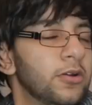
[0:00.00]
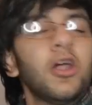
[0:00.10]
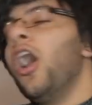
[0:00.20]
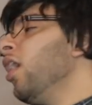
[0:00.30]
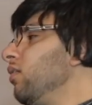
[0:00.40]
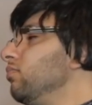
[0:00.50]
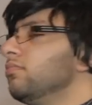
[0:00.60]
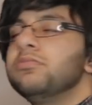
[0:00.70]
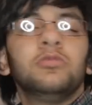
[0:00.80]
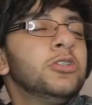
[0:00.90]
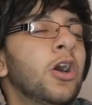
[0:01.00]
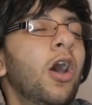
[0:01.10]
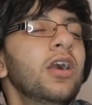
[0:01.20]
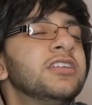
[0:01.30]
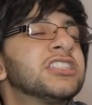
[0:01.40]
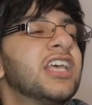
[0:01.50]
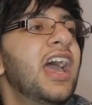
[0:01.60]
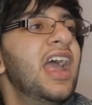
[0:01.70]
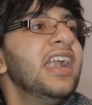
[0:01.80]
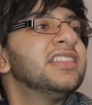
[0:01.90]
No. Don't
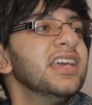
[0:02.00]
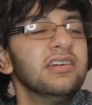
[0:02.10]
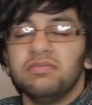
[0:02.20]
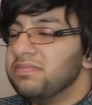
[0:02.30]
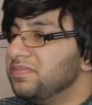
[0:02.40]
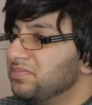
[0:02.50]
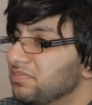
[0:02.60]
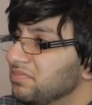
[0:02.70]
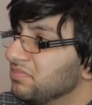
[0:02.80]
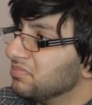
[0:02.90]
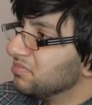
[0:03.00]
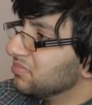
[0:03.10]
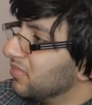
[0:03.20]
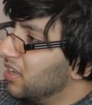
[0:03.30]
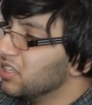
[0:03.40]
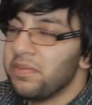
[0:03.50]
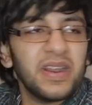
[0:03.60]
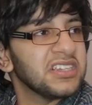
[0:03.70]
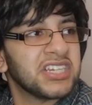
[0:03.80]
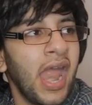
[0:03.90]
say anything. You
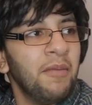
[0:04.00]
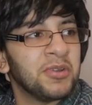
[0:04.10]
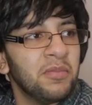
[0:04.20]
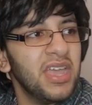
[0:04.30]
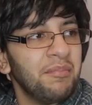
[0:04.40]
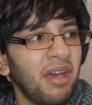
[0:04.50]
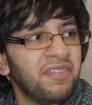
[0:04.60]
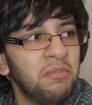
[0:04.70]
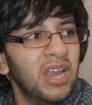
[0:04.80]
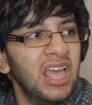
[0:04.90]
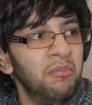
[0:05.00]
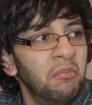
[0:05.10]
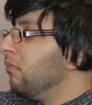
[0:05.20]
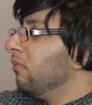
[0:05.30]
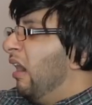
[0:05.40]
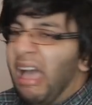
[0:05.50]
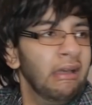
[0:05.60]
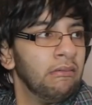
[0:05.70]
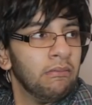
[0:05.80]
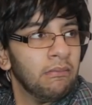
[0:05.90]
bring shame to me and my family.
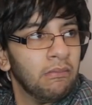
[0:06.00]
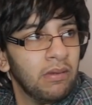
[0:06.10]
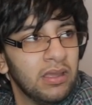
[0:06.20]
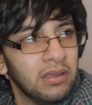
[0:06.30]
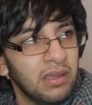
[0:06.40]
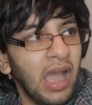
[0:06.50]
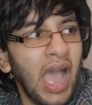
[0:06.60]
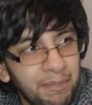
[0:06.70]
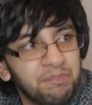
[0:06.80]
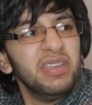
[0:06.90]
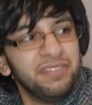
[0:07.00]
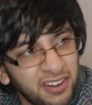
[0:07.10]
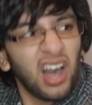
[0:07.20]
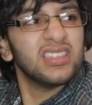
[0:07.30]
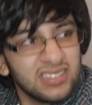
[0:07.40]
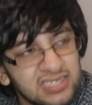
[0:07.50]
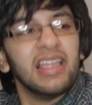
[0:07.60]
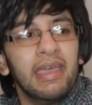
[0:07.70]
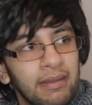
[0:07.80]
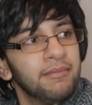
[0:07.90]
Huh? Happy Father's
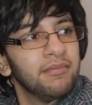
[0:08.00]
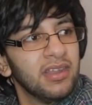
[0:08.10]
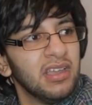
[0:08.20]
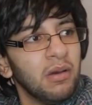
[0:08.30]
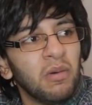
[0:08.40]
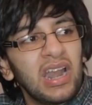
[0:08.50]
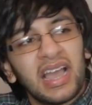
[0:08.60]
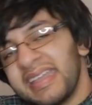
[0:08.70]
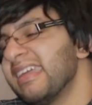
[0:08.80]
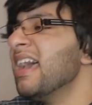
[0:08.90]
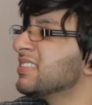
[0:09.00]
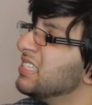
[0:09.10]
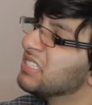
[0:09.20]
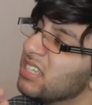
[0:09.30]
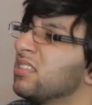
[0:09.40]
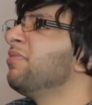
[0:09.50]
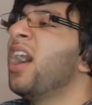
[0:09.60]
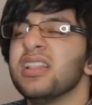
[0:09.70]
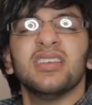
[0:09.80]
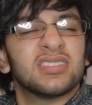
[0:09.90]
Day. Well, I guess it's just
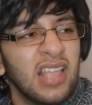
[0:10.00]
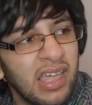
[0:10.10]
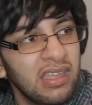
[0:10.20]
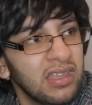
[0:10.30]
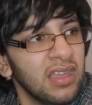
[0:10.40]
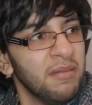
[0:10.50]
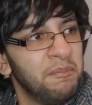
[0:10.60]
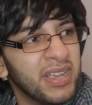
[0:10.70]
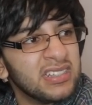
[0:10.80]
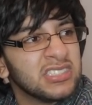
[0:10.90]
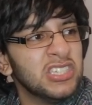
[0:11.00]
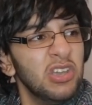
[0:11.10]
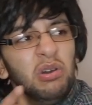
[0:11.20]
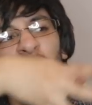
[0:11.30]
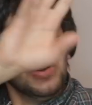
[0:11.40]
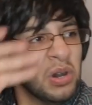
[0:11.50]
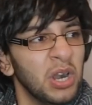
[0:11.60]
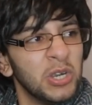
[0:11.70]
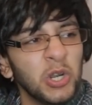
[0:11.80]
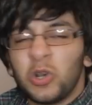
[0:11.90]
Father's Day because you
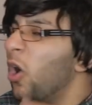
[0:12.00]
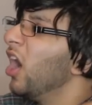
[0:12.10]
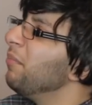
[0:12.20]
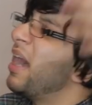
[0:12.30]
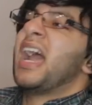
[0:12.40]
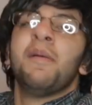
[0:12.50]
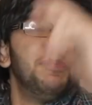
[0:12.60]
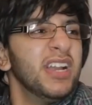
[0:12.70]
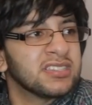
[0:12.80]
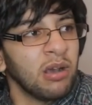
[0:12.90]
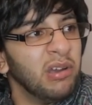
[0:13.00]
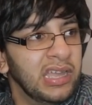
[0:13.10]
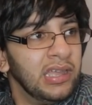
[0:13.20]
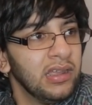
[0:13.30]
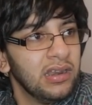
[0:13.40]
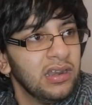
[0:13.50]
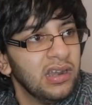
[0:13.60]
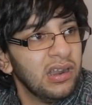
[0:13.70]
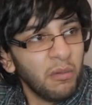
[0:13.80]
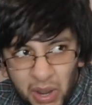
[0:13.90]
took all my happiness away
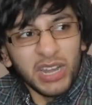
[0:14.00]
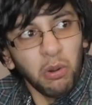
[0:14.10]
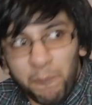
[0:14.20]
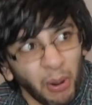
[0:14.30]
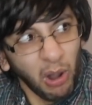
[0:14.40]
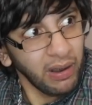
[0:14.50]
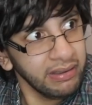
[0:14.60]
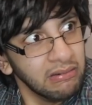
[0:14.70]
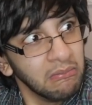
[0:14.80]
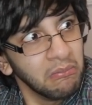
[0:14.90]
when you were born.